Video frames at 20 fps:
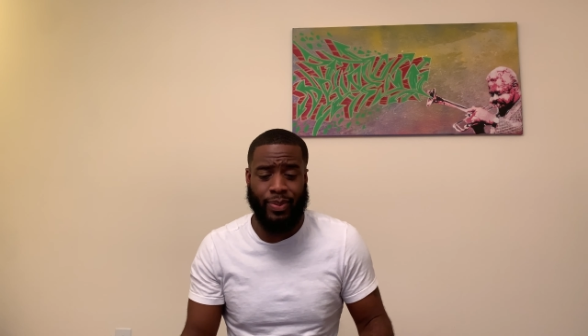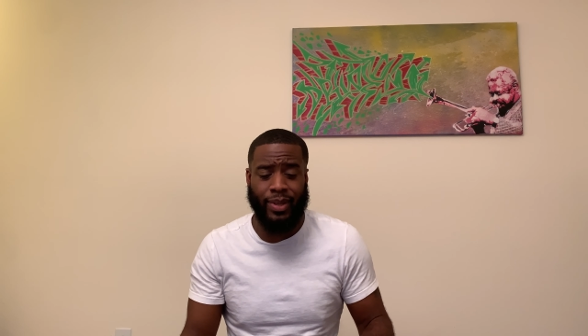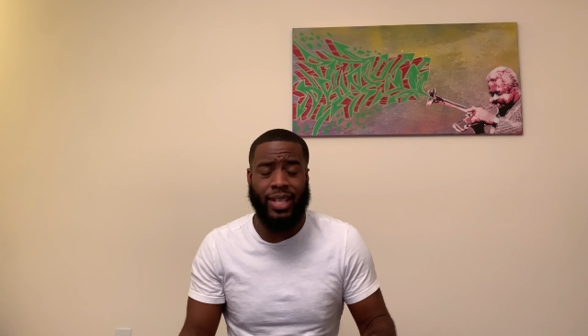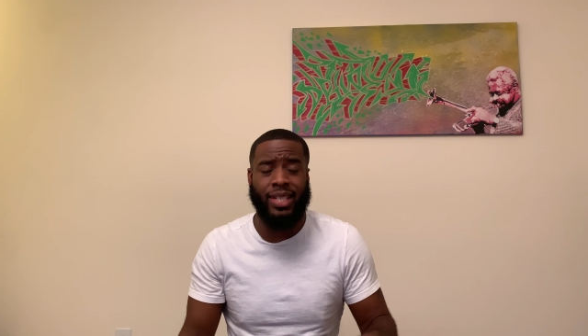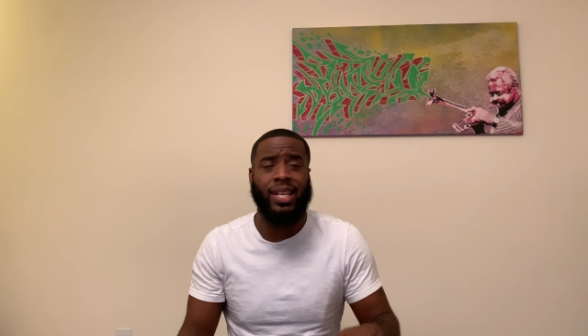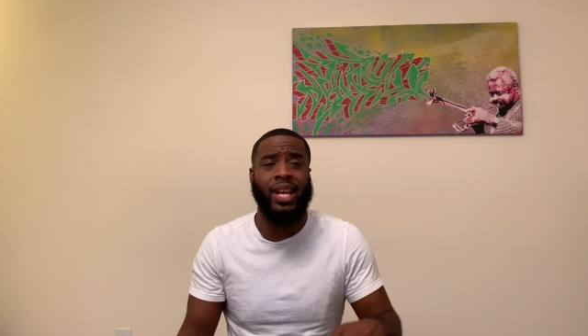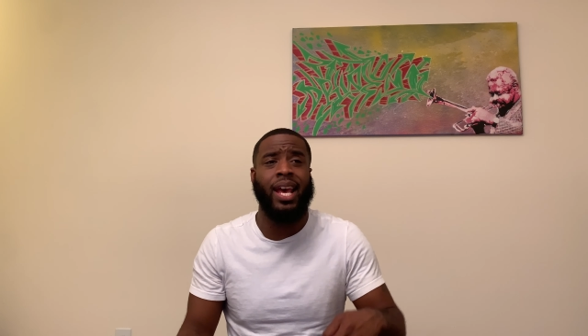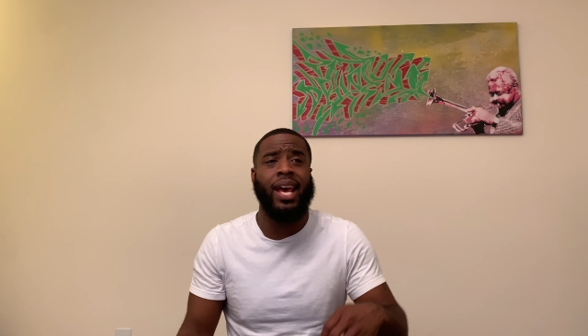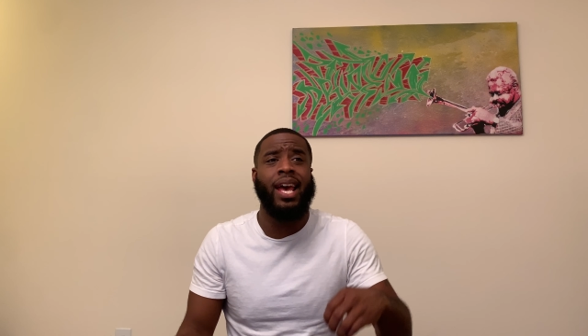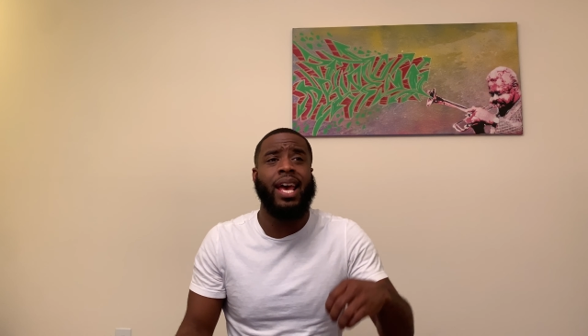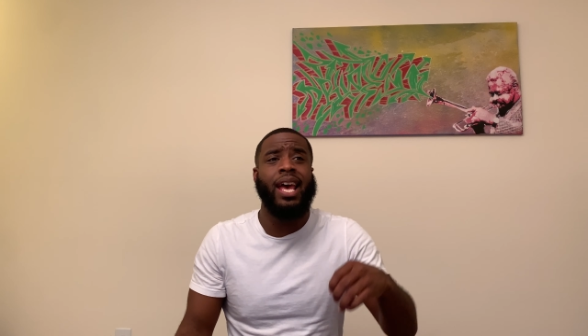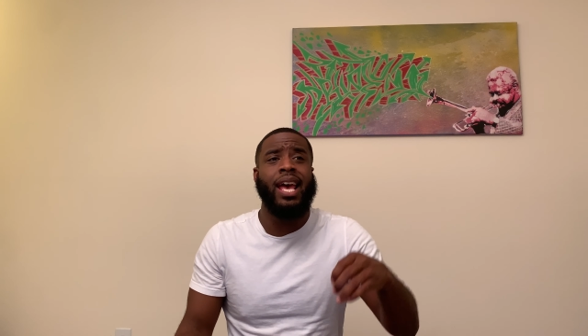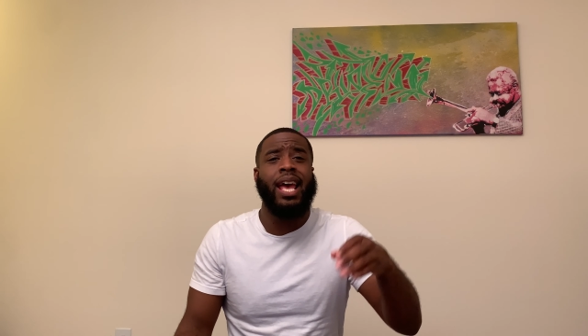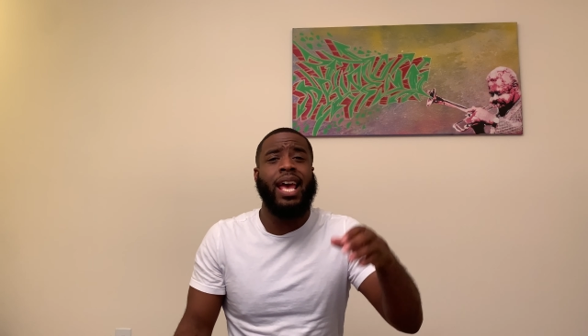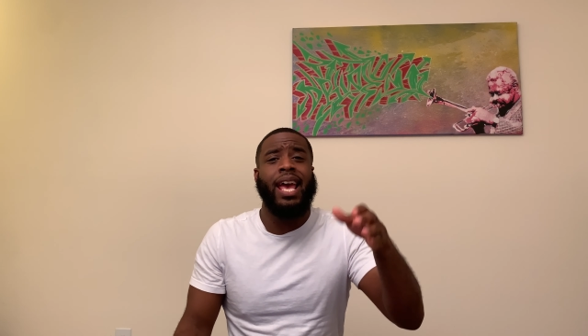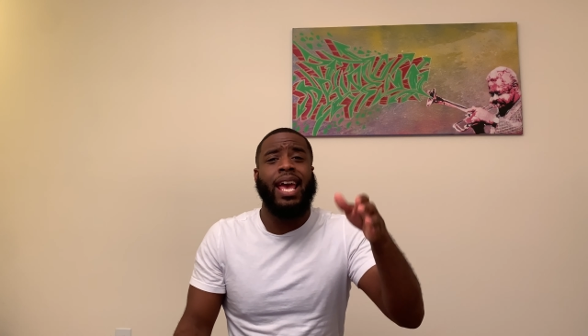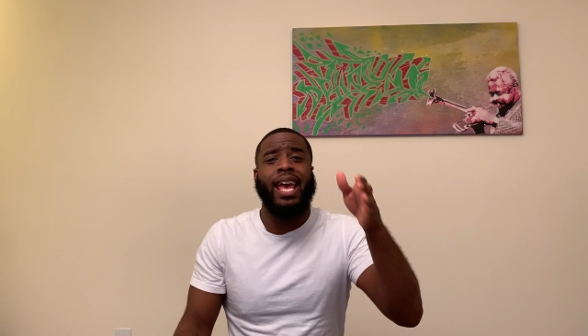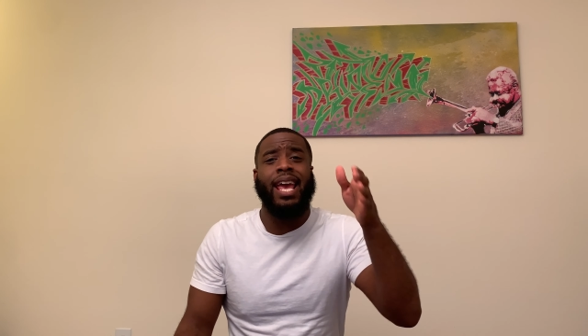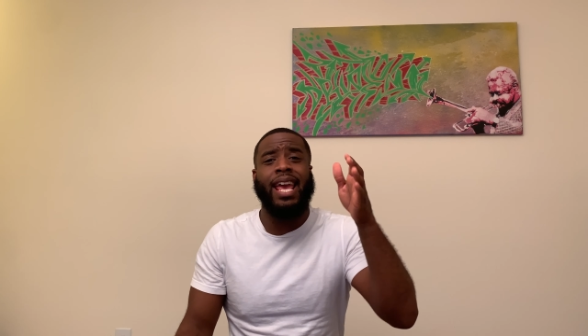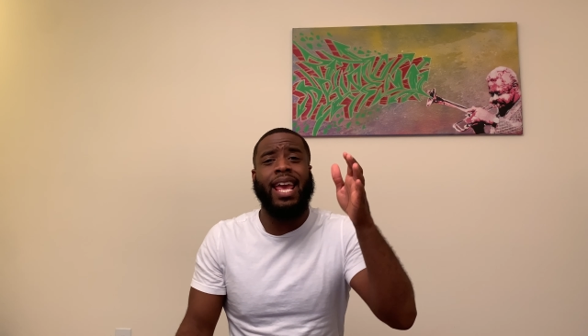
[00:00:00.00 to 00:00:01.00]
Because
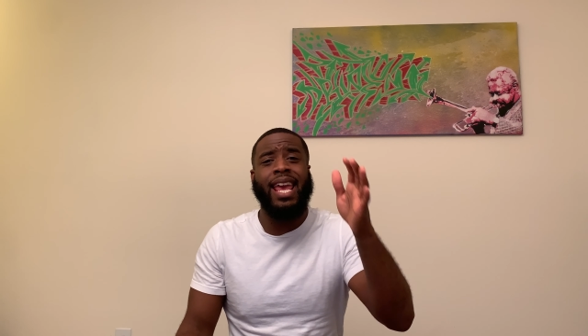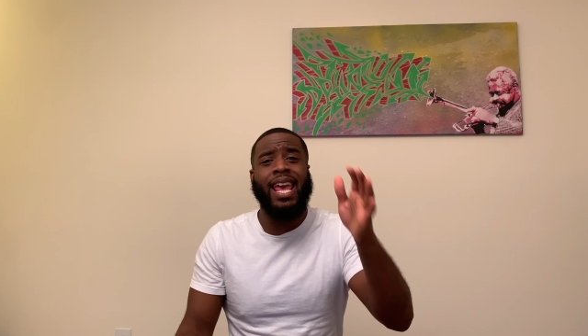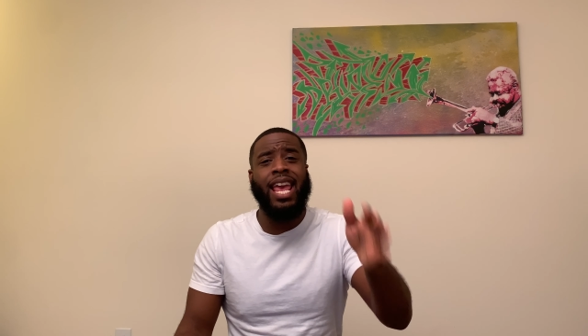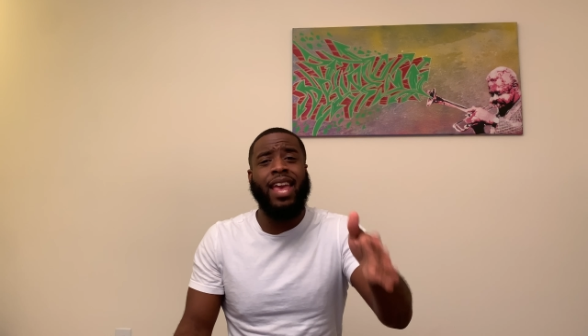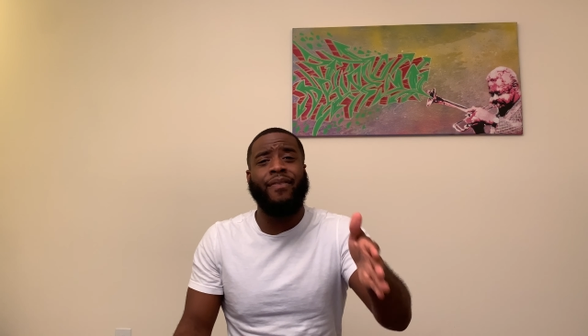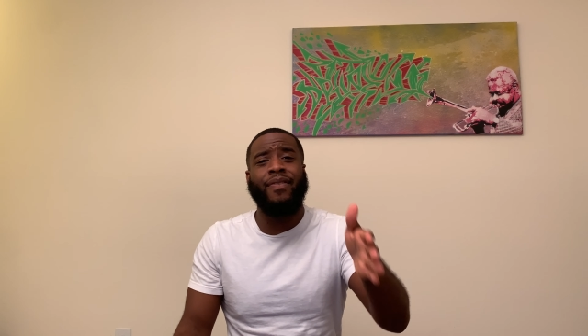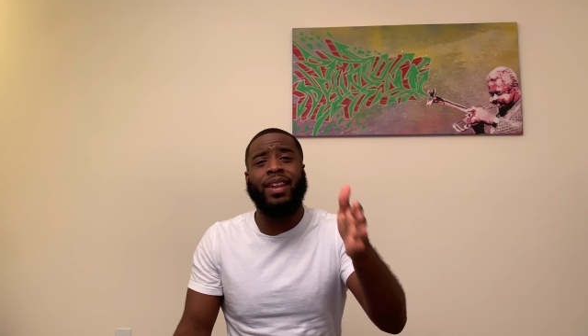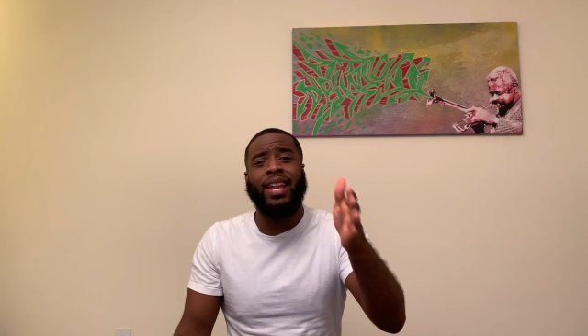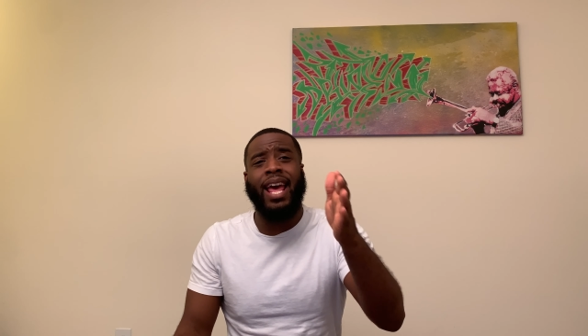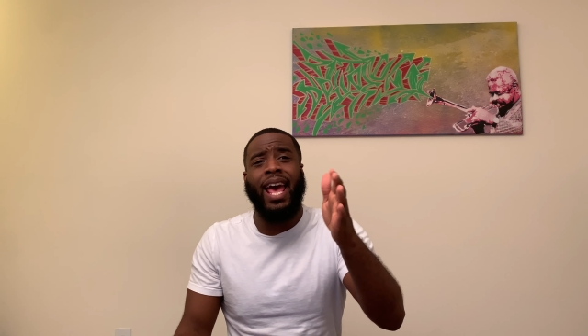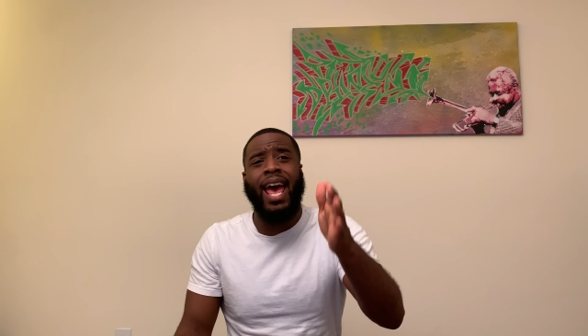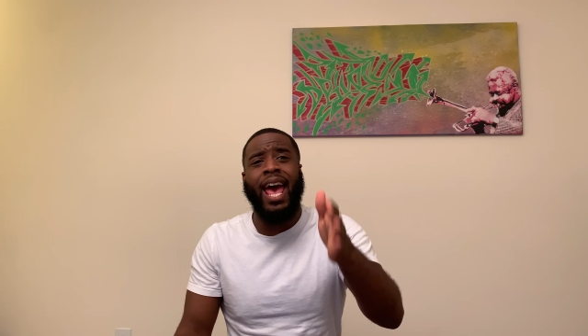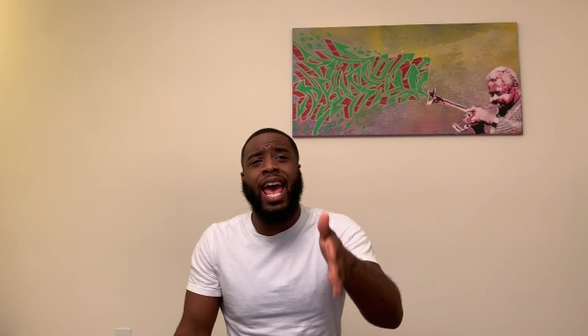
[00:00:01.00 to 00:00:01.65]
even